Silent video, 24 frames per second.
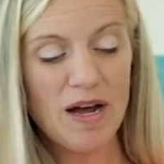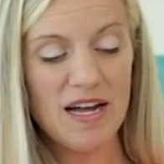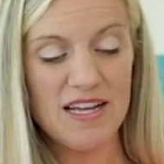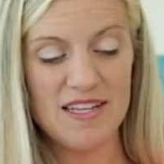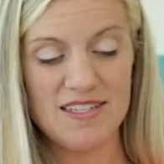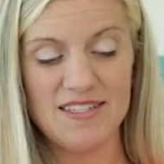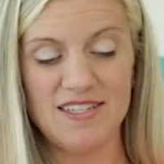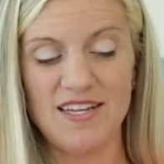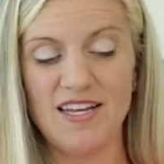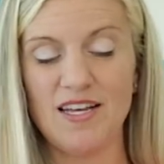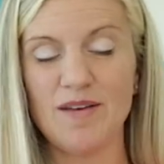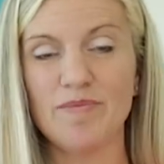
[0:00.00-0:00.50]

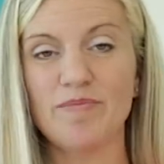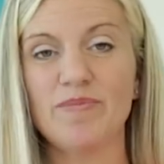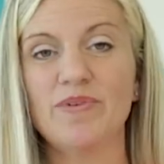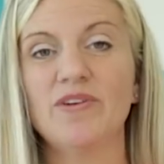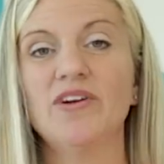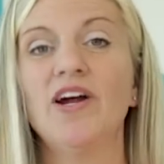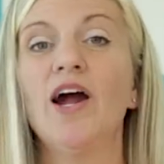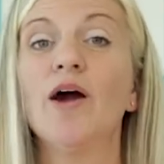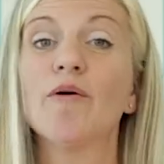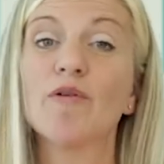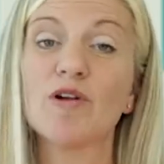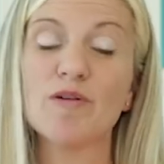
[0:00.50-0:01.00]
bias tape,
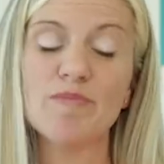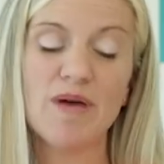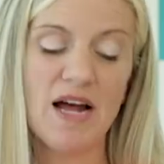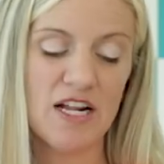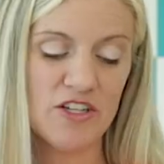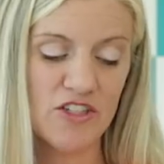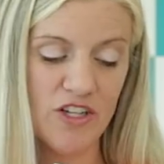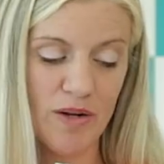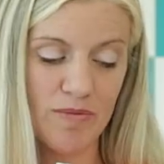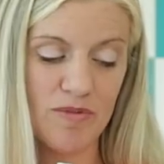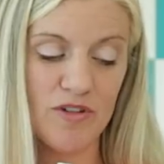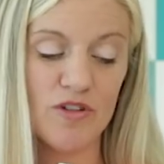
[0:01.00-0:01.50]
and we're gonna
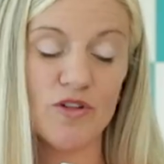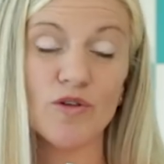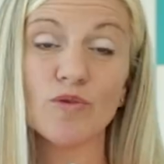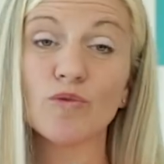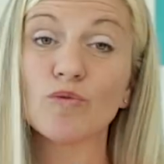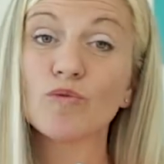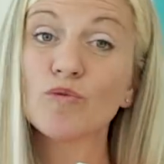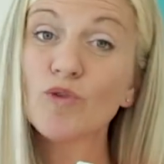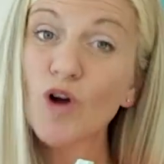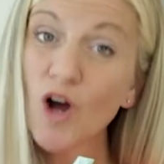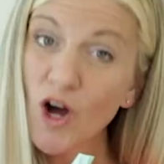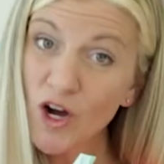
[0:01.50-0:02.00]
match it up to the
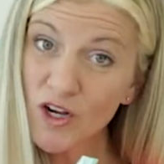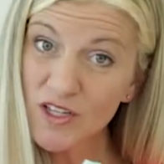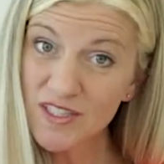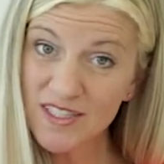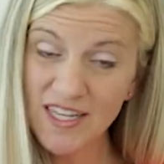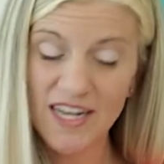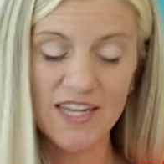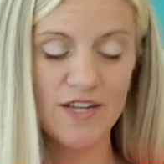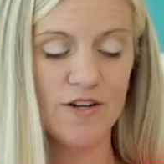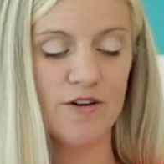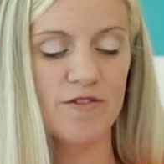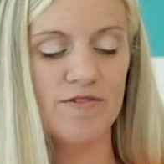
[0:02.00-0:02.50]
wrong
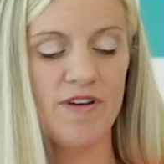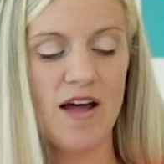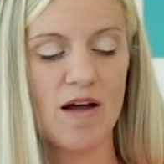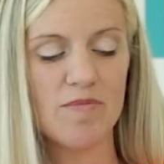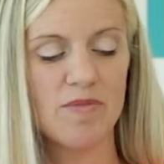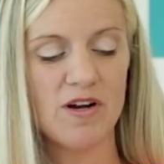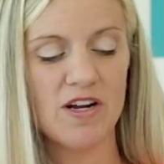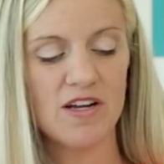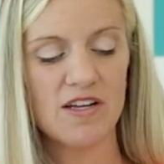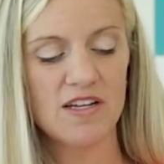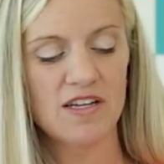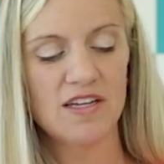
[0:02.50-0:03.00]
side of your
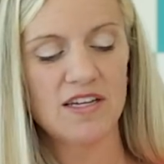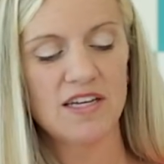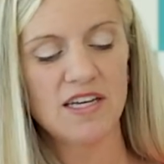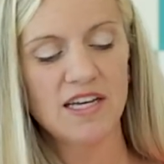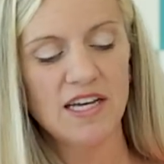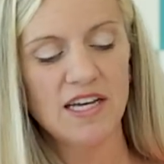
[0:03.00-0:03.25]
fabric.